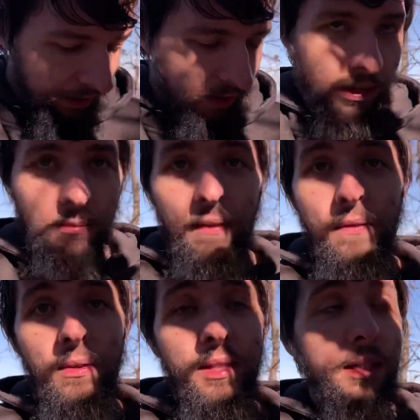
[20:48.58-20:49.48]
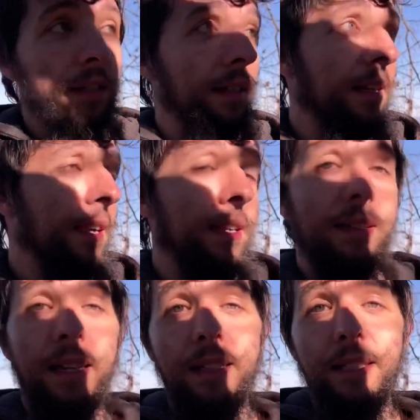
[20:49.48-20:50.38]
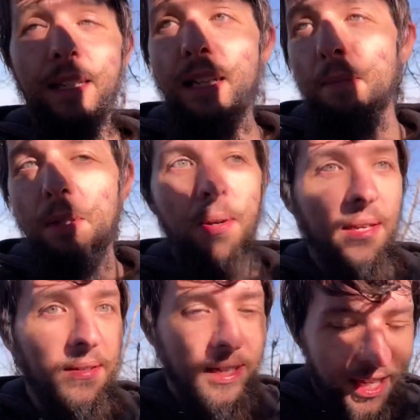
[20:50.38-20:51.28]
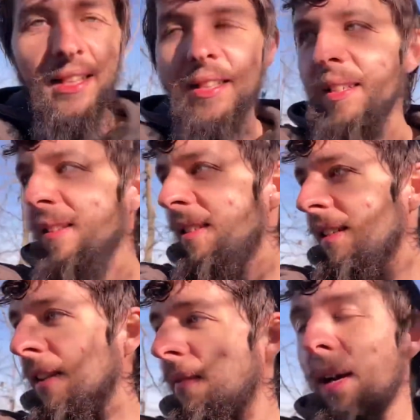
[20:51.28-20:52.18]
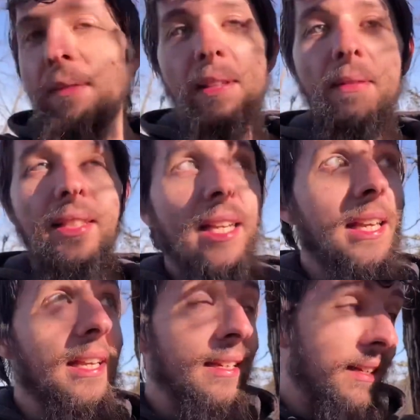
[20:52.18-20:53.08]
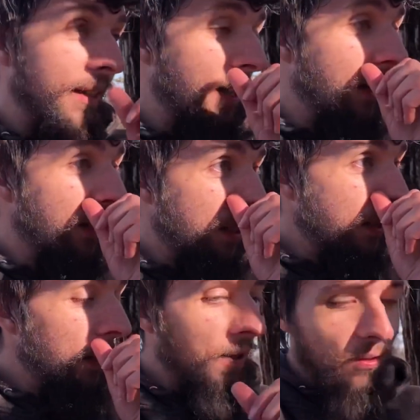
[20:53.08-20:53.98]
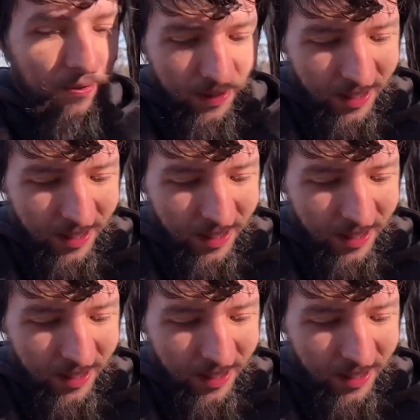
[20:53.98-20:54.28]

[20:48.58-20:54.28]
and my phone's actually dying like 10 times quicker. The sun sets at 5:17. So,